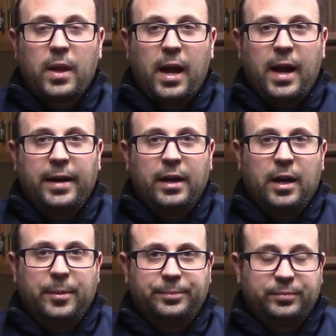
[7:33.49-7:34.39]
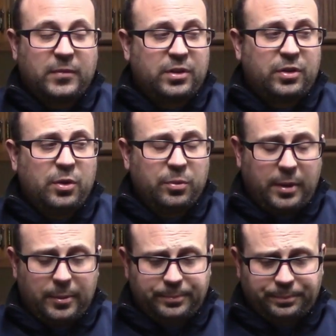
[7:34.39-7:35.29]
and excuse me,
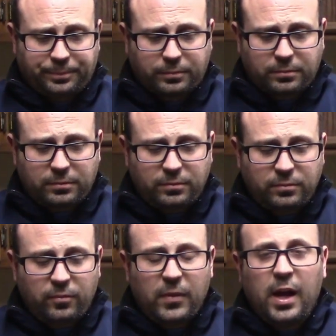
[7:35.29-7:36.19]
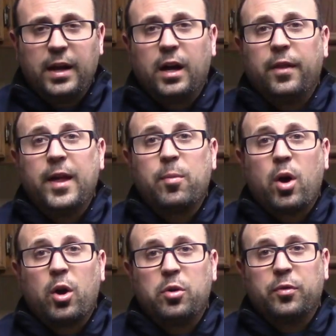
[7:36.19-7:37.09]
and they
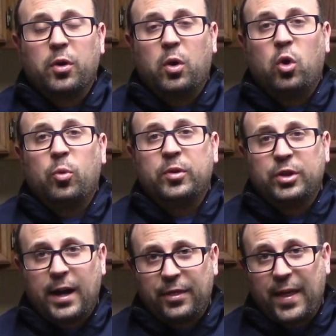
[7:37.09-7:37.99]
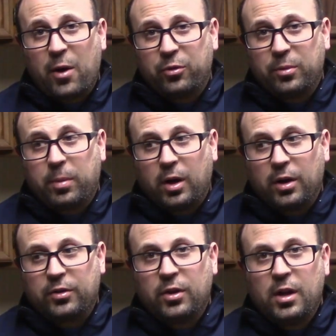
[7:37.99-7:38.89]
brought over a whole bunch of 9000
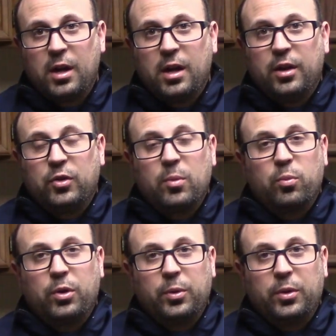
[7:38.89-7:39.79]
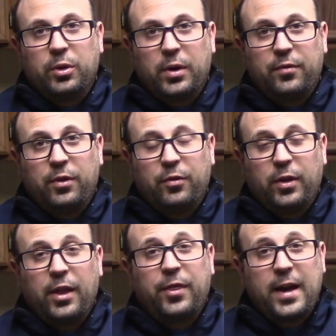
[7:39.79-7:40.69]
parts, so I'm really, really grateful for
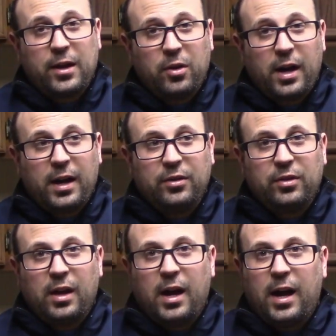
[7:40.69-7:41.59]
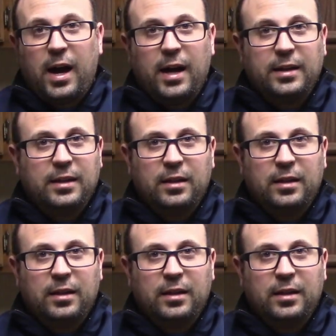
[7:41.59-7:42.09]
that. Thank you guys. I